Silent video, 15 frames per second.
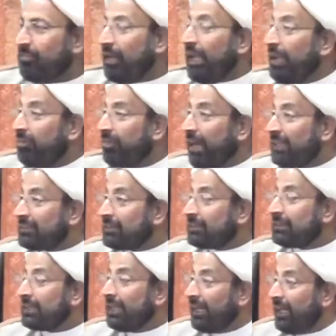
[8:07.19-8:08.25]
He
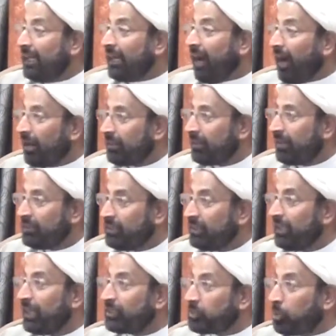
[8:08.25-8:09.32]
was 300
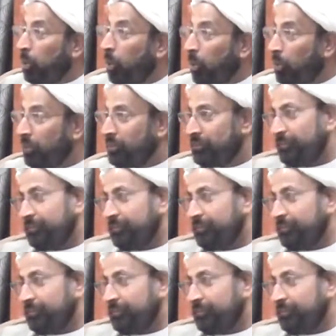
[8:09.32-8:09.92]
years old